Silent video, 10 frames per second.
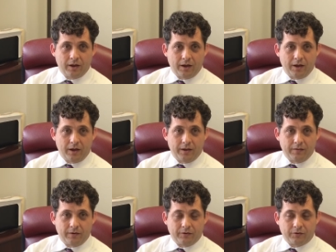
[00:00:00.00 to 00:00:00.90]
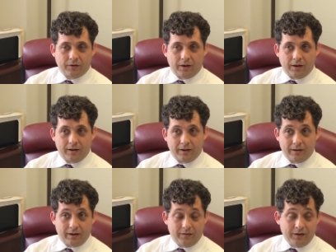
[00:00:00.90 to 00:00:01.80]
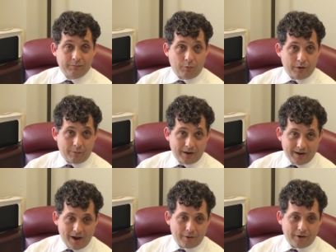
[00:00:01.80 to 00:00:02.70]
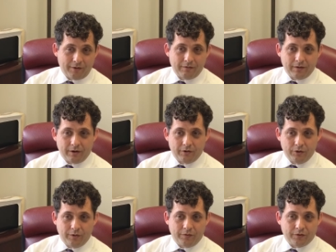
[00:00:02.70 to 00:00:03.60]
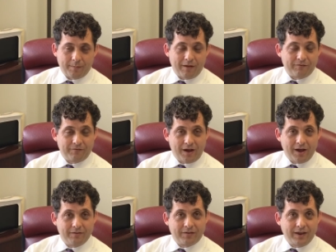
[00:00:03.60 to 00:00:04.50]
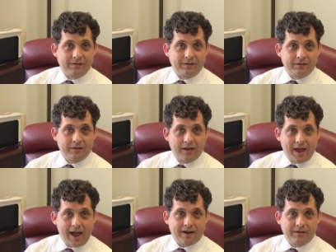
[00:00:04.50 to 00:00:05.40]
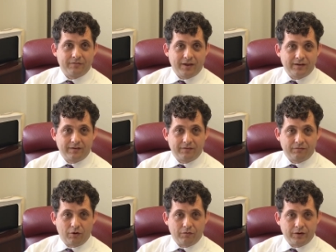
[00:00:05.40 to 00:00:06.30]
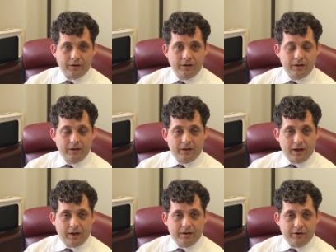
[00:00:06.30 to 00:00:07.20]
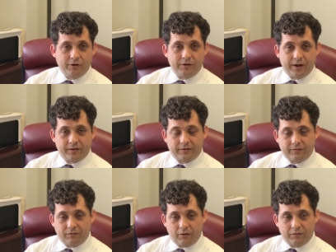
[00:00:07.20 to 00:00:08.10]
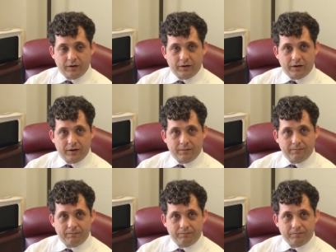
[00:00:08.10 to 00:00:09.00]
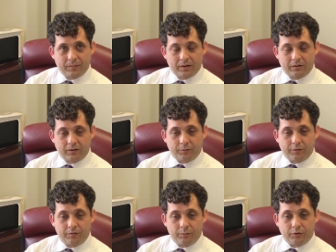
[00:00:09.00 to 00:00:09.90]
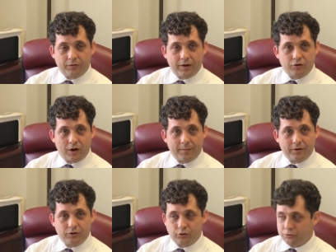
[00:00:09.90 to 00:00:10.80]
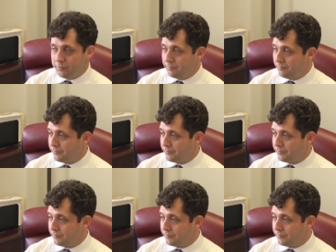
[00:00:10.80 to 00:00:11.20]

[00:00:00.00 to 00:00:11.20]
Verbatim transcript: Uh, and there's uh, at this point right now in our in our unit there's about five cases active cases involving near deaths involving um, some sort of abusive head trauma to children.